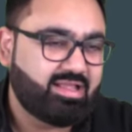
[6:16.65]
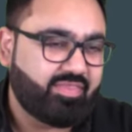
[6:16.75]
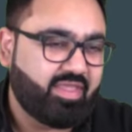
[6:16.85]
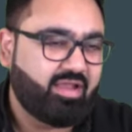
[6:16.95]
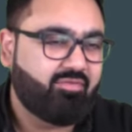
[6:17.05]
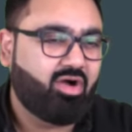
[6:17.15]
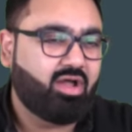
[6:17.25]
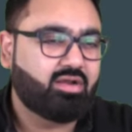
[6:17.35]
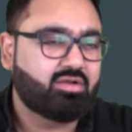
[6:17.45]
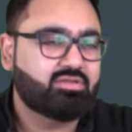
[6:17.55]
there
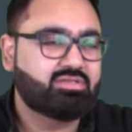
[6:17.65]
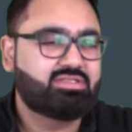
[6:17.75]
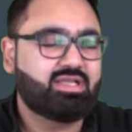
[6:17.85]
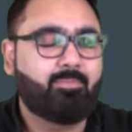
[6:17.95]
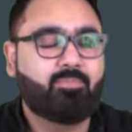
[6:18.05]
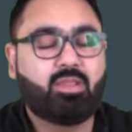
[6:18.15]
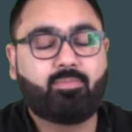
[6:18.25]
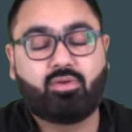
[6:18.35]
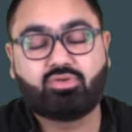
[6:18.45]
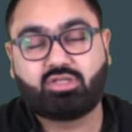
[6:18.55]
were some
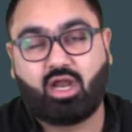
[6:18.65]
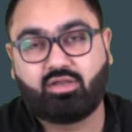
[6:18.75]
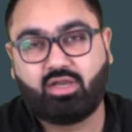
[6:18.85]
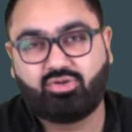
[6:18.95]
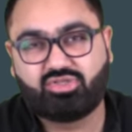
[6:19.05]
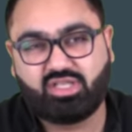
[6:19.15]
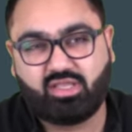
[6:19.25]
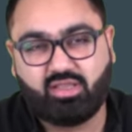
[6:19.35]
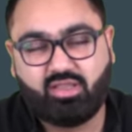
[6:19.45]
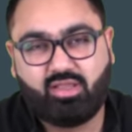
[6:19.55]
people who started to
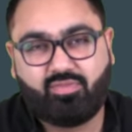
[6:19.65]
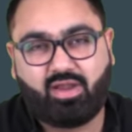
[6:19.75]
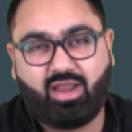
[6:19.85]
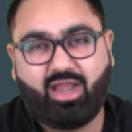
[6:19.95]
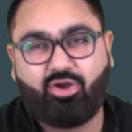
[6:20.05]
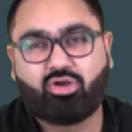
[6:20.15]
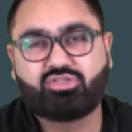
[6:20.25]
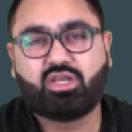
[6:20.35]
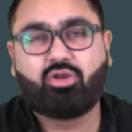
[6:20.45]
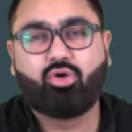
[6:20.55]
say that
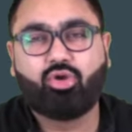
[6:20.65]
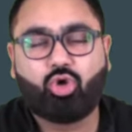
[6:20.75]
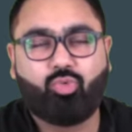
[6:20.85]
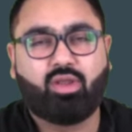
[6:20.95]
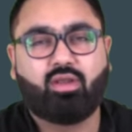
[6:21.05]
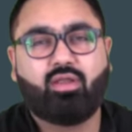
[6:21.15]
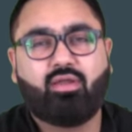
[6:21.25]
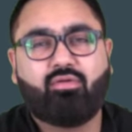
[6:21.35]
hydroxychloroquine